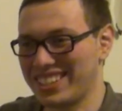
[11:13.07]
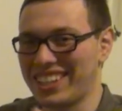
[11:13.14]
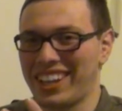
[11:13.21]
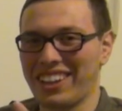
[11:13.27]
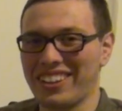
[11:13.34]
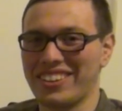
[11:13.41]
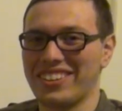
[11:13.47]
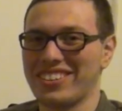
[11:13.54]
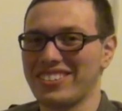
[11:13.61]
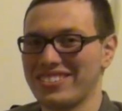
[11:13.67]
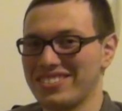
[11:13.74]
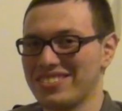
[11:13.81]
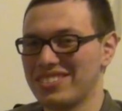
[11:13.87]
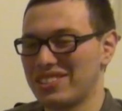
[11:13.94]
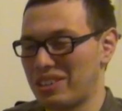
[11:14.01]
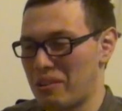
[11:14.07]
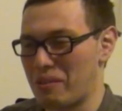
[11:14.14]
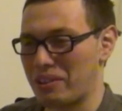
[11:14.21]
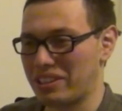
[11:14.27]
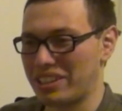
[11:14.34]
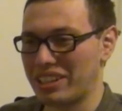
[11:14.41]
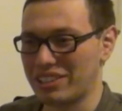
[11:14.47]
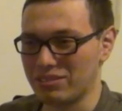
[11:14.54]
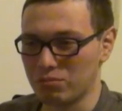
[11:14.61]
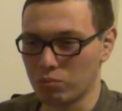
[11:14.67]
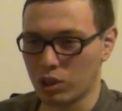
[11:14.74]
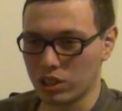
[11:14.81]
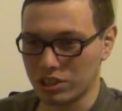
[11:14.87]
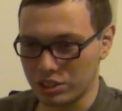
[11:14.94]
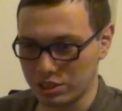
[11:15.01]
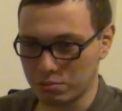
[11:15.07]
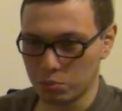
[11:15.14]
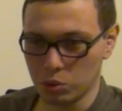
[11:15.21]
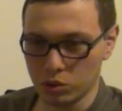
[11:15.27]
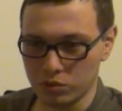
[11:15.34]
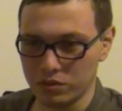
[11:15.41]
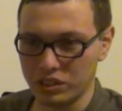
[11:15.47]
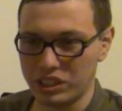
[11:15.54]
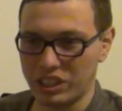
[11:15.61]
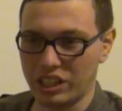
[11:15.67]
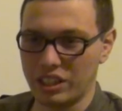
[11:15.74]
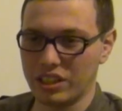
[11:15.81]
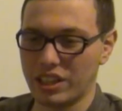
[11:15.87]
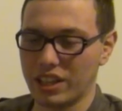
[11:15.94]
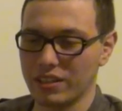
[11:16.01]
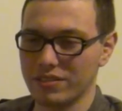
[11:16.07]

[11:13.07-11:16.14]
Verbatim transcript: together so it, it runs smoothly